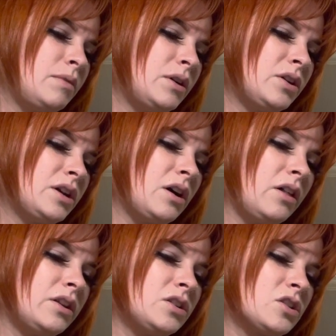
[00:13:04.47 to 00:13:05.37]
Bearded
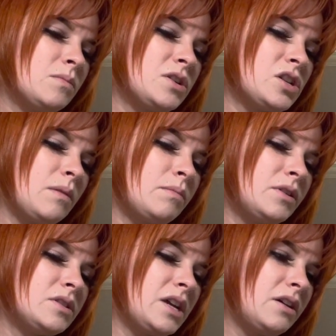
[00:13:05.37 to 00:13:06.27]
Collie, German
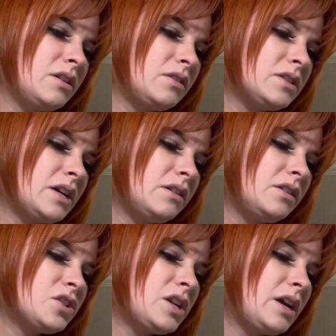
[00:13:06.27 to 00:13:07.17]
Shepherds, Airedale
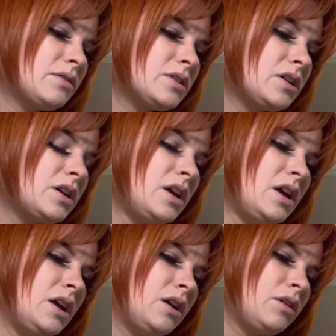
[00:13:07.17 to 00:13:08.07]
Terrier, Schnauzer,
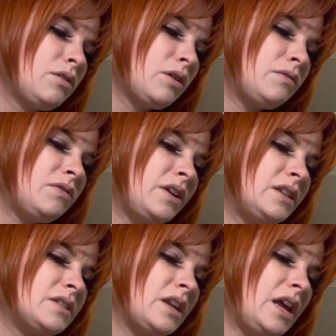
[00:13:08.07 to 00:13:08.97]

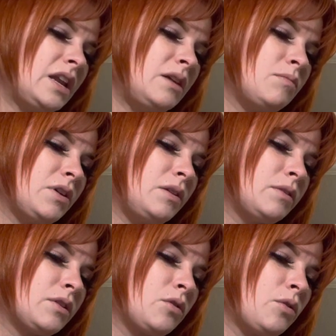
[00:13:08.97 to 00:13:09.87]
Griffins, and any breed
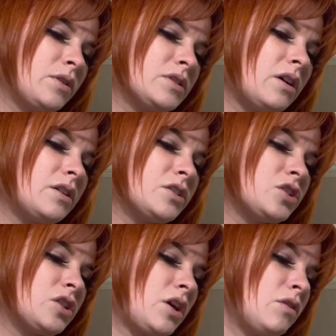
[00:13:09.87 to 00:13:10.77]
with coarse,
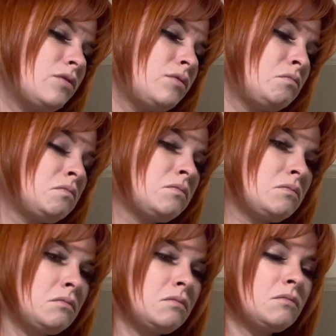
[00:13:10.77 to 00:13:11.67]
harsh coat.
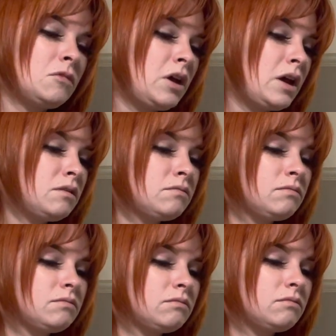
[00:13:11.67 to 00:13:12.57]
Okay.
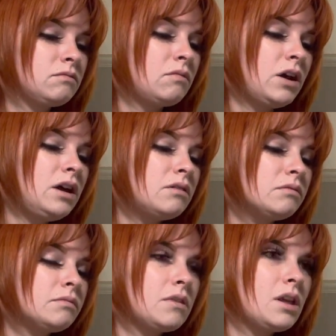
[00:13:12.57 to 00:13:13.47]
Wow.
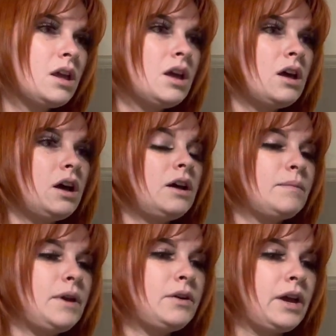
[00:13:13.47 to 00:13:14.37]

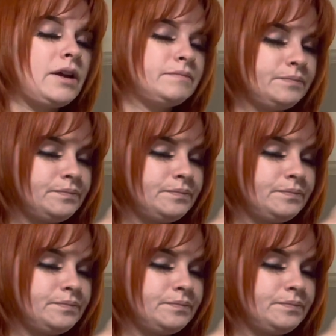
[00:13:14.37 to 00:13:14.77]
Okay.